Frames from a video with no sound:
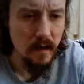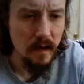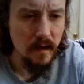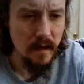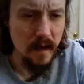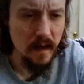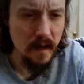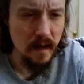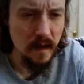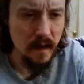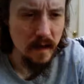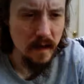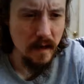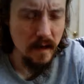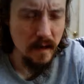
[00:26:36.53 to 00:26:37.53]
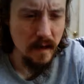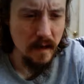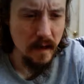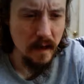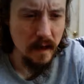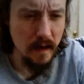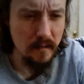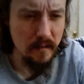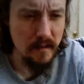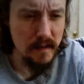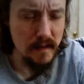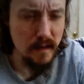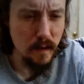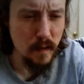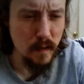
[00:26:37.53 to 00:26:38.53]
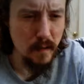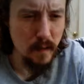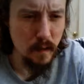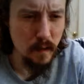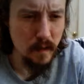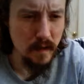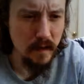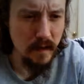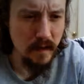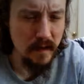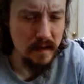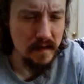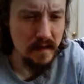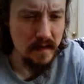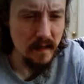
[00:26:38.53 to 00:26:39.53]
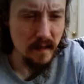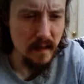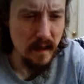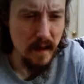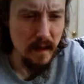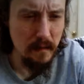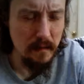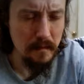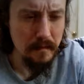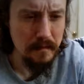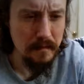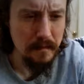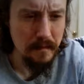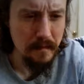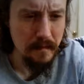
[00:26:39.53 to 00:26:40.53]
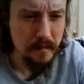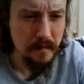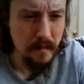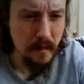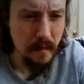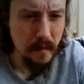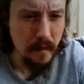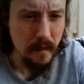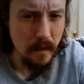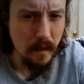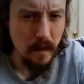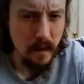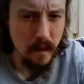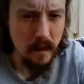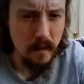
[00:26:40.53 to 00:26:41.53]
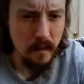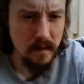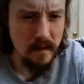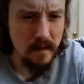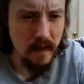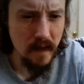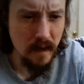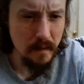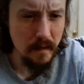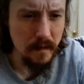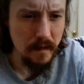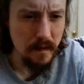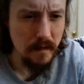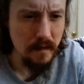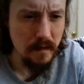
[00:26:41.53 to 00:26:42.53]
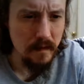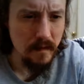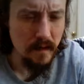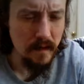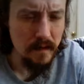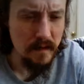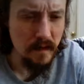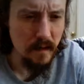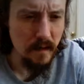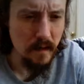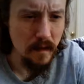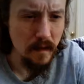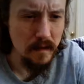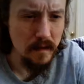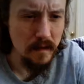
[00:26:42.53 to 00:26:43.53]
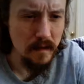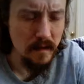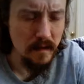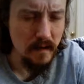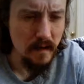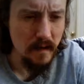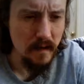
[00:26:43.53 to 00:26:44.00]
And then, like, I've storyboarded on Instagram a lot of what's happened in some ways.